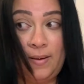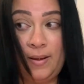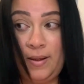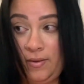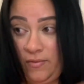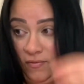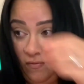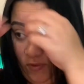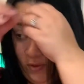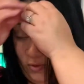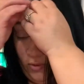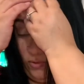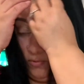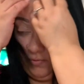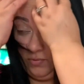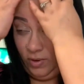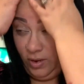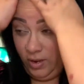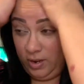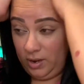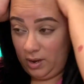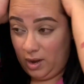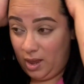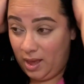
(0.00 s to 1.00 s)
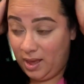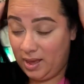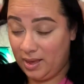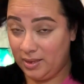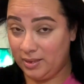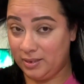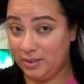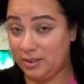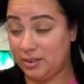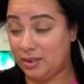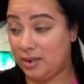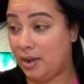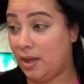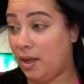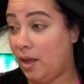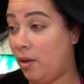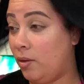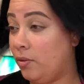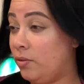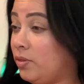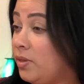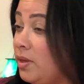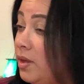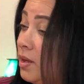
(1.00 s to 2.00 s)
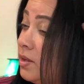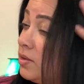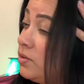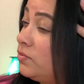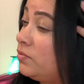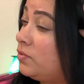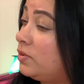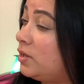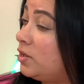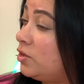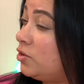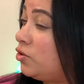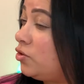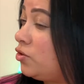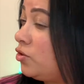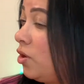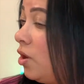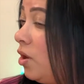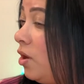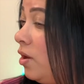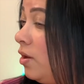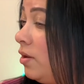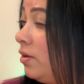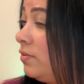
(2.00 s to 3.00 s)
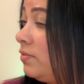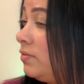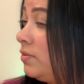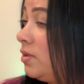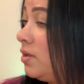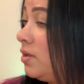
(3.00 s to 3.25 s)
It feels really nice and healthy. It's really soft